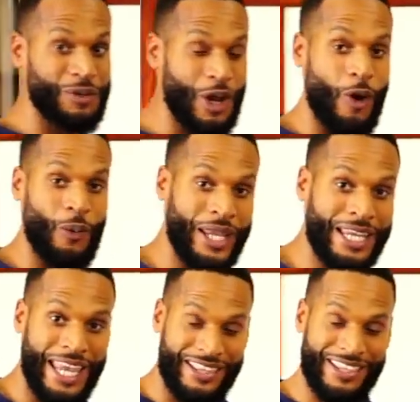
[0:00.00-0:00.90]

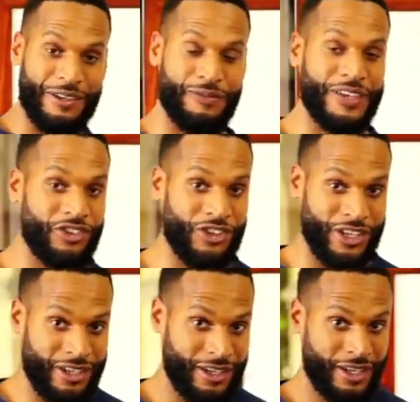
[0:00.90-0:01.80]
going in the
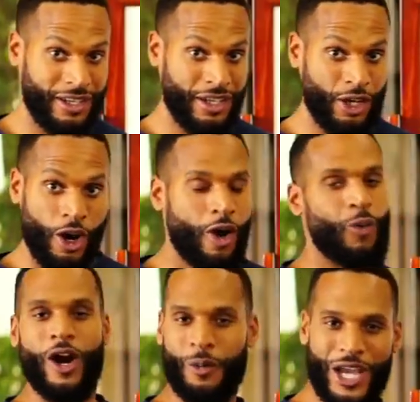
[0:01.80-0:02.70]
division,
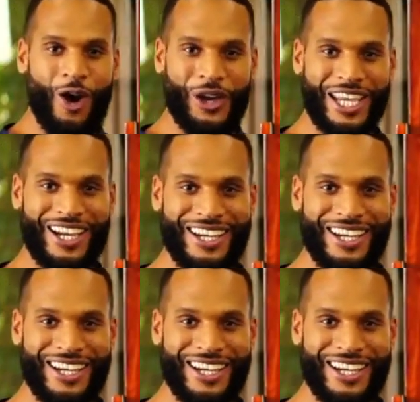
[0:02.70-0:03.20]
where are we going?